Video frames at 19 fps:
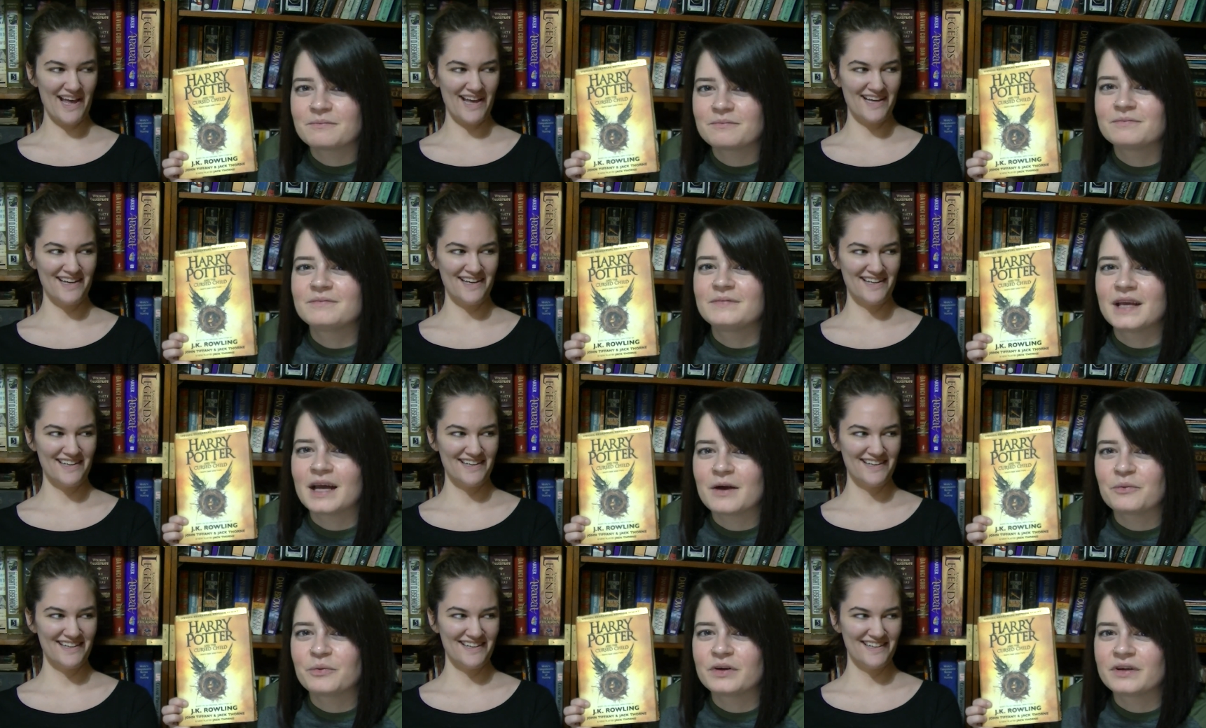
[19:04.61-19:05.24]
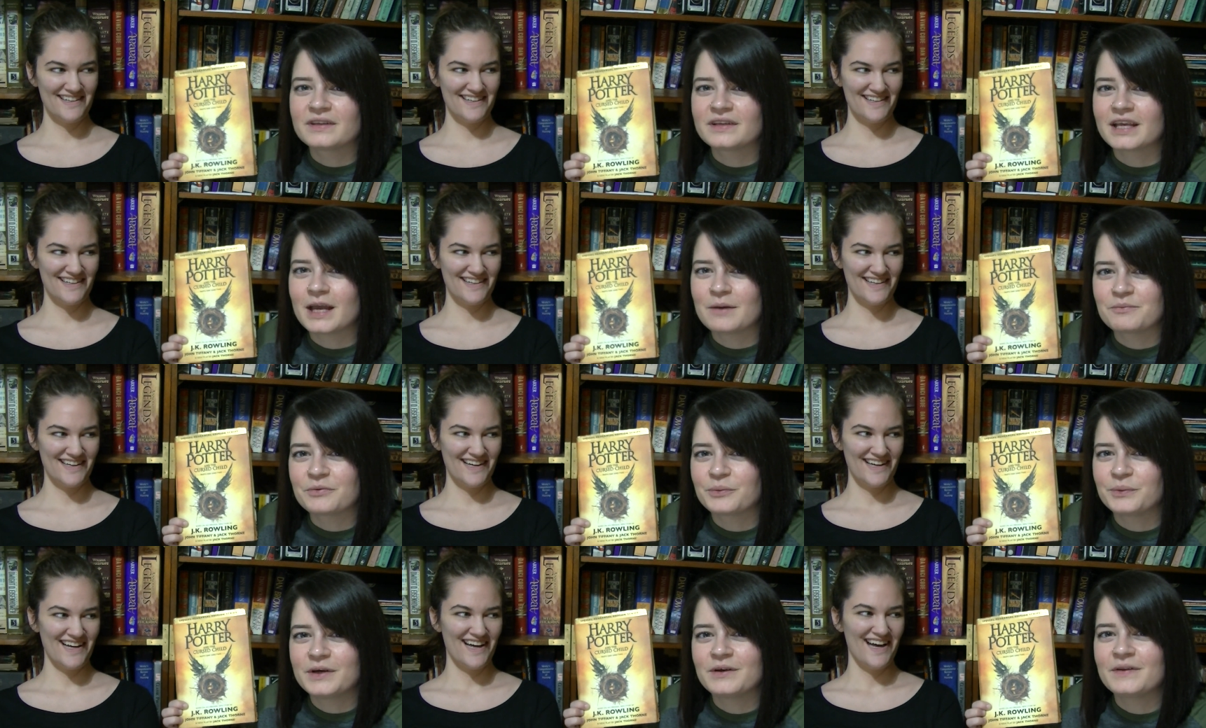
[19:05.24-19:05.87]
Speaker 1: Play. Yeah, we're in the
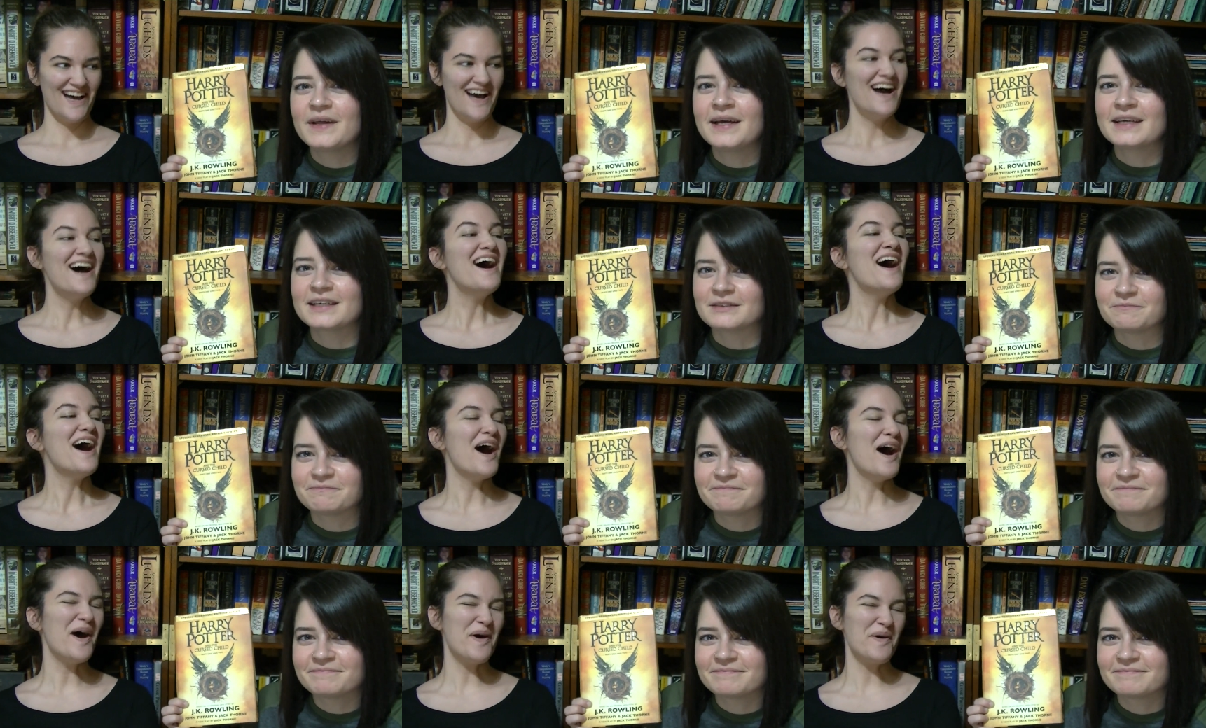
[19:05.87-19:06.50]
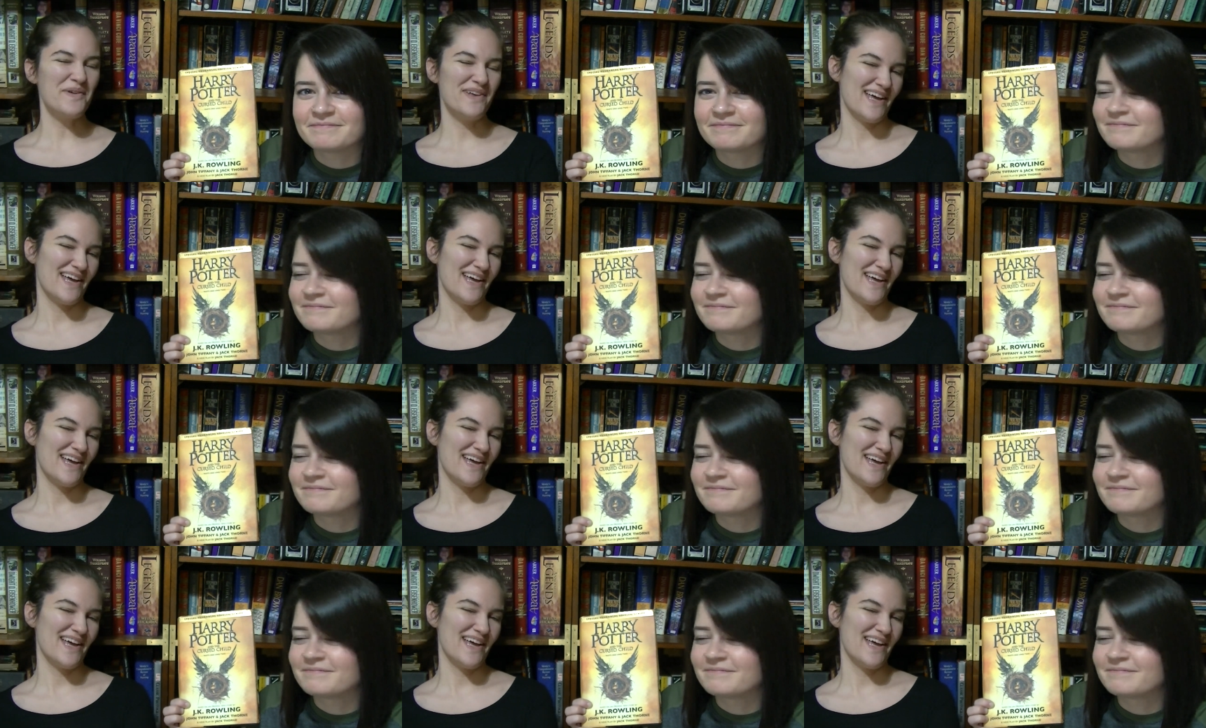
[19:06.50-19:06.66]
camp that we don't like it. Oh,